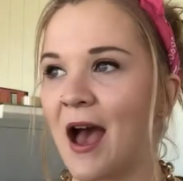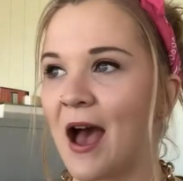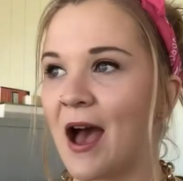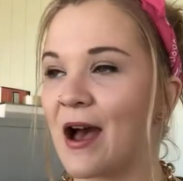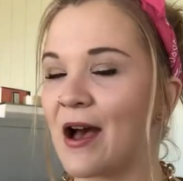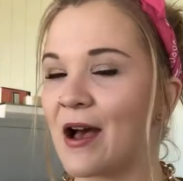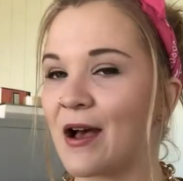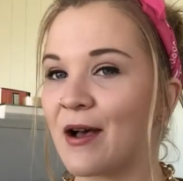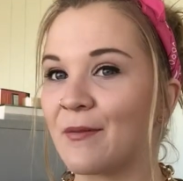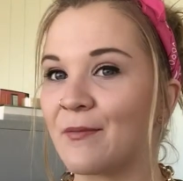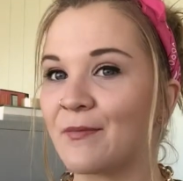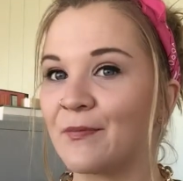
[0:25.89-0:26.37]

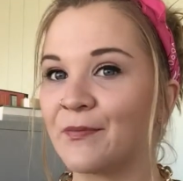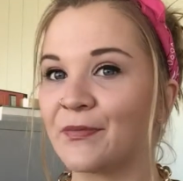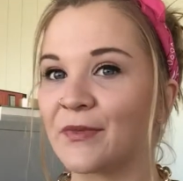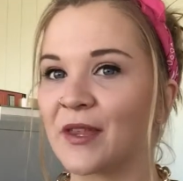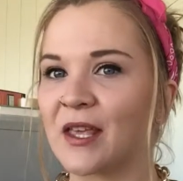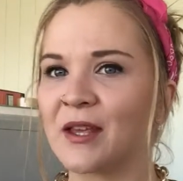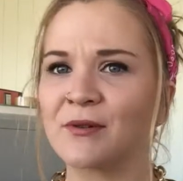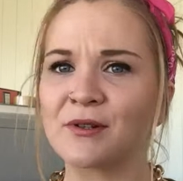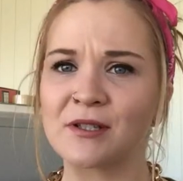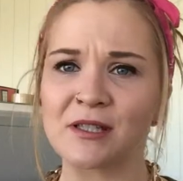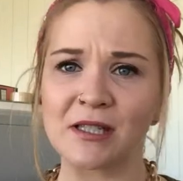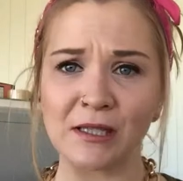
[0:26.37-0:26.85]

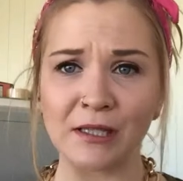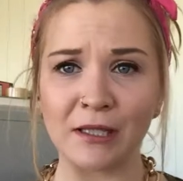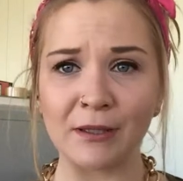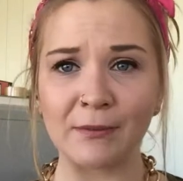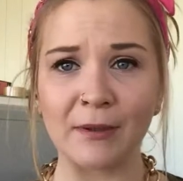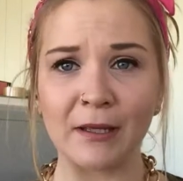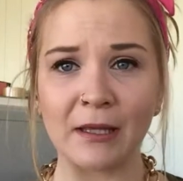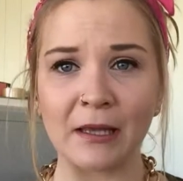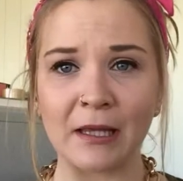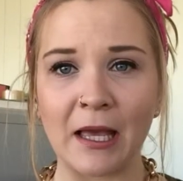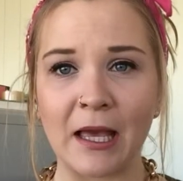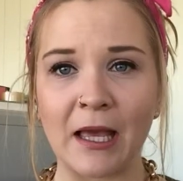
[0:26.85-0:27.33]
It was a
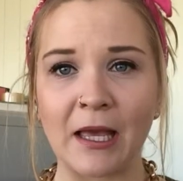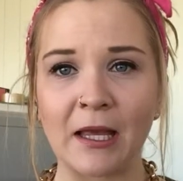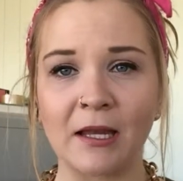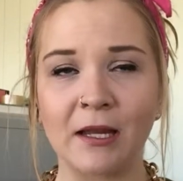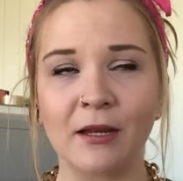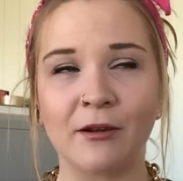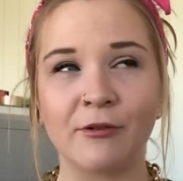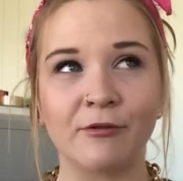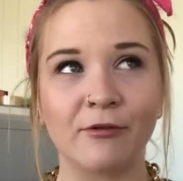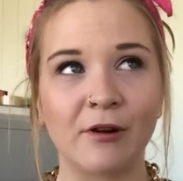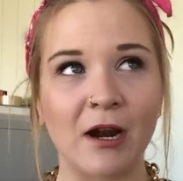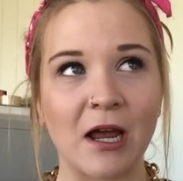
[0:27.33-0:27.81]
little bit
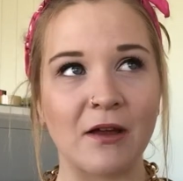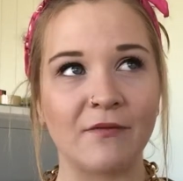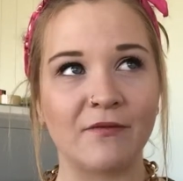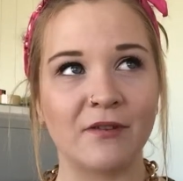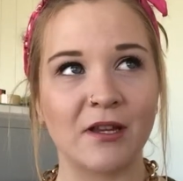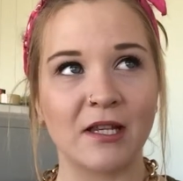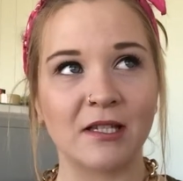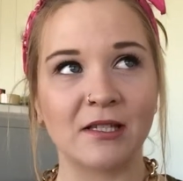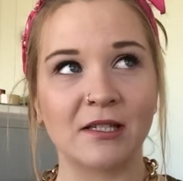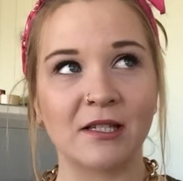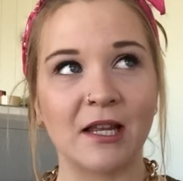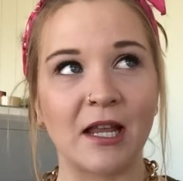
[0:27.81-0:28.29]
late. It
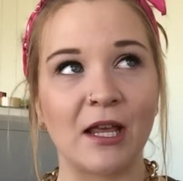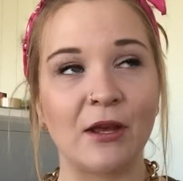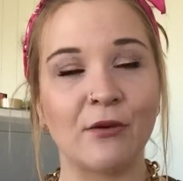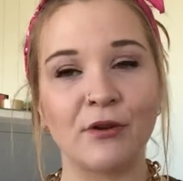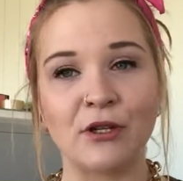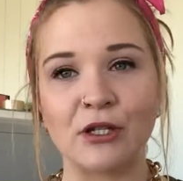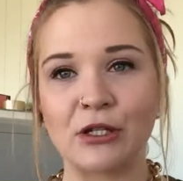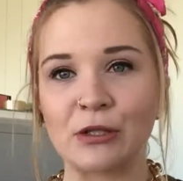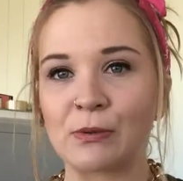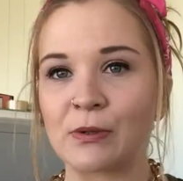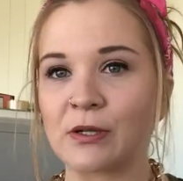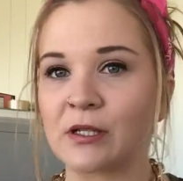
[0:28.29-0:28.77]
arrived yesterday,
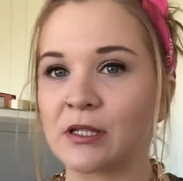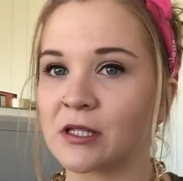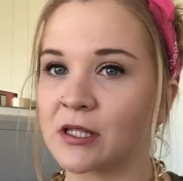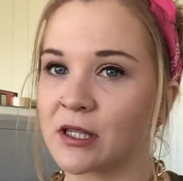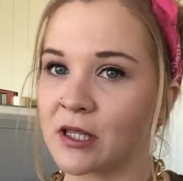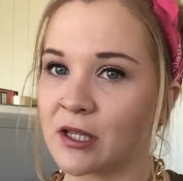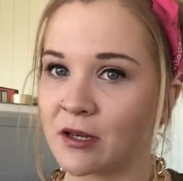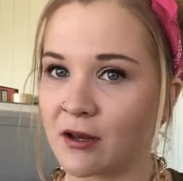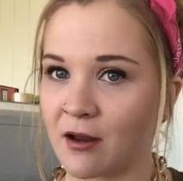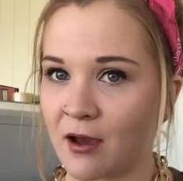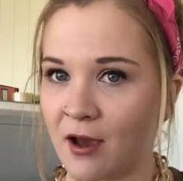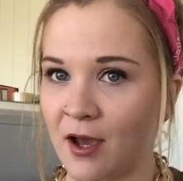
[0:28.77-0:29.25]
which was
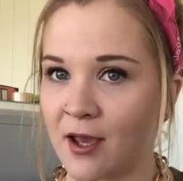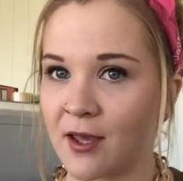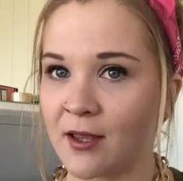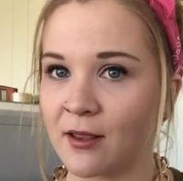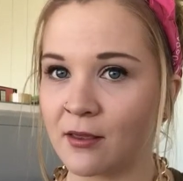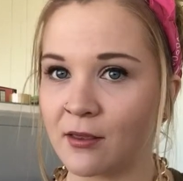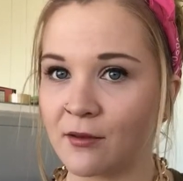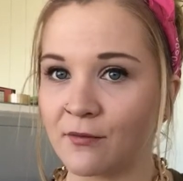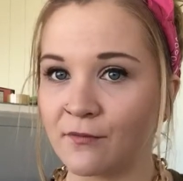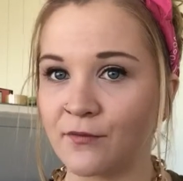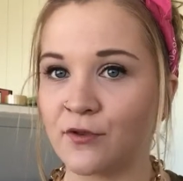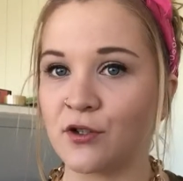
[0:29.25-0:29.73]
the
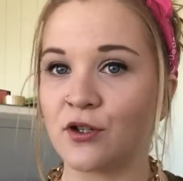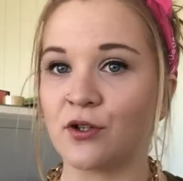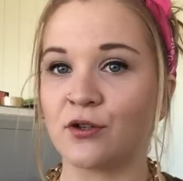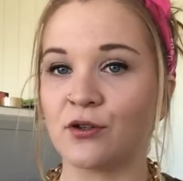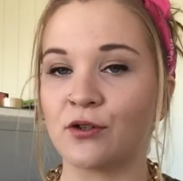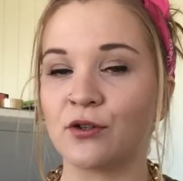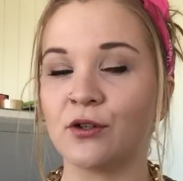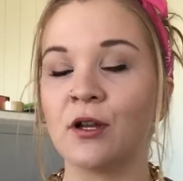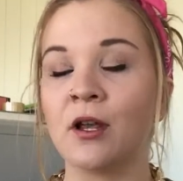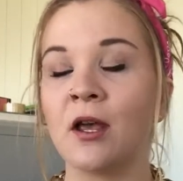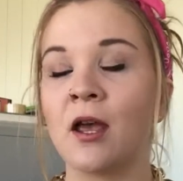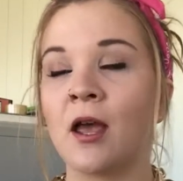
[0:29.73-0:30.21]
9th of
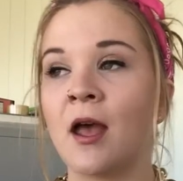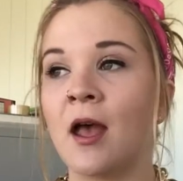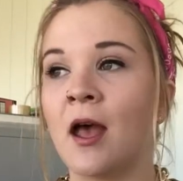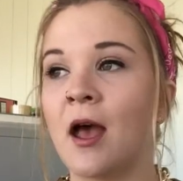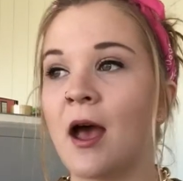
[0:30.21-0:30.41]
June.